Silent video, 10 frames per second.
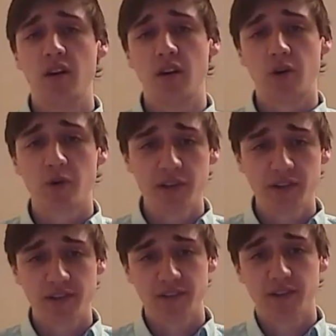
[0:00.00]
According to the
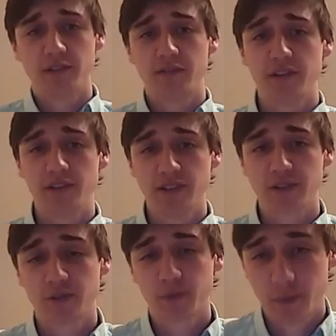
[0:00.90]
Center for Disease
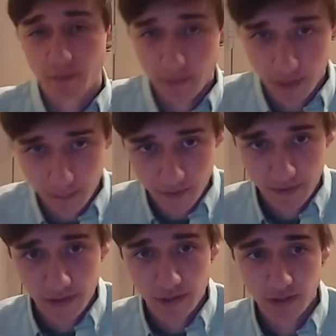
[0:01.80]
Control and
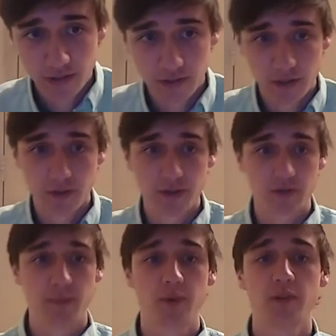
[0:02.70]
Prevention, there is a
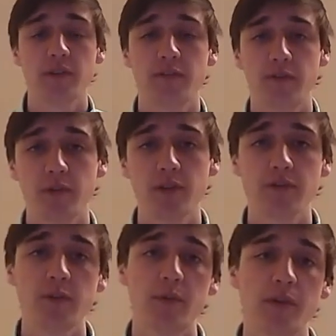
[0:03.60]
reported
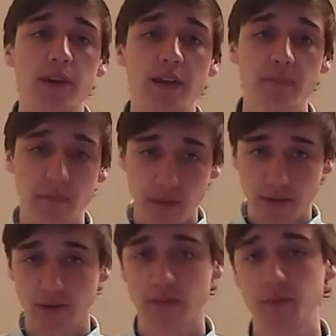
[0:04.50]
43.8
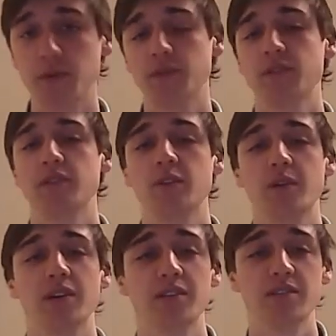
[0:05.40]
million smokers in the
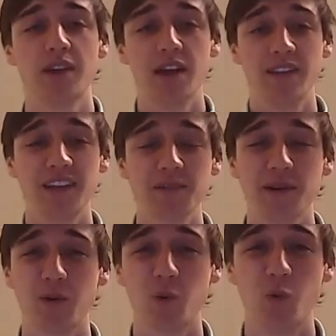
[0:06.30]
U.S. That's
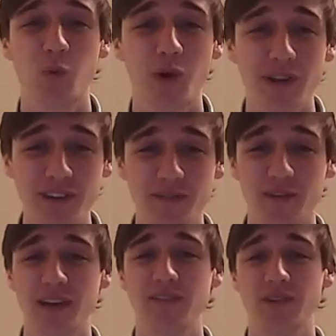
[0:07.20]
about 1 in
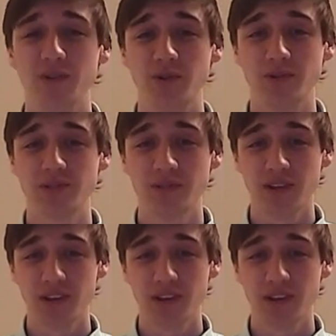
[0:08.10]
5 adults.